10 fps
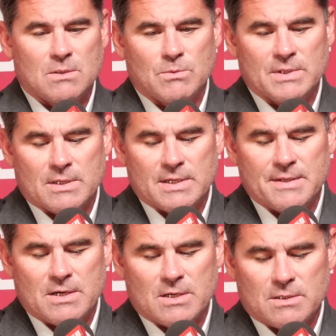when they're in
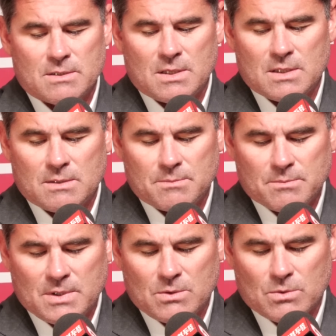there
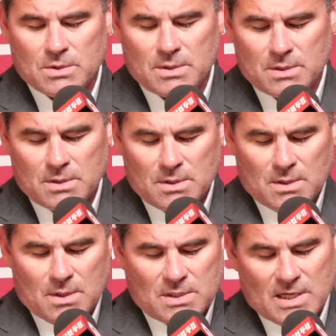in order to
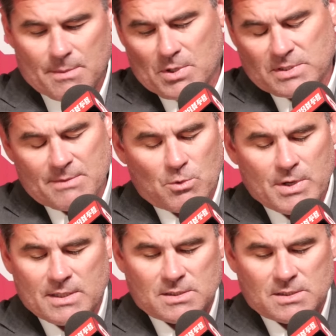help our team win.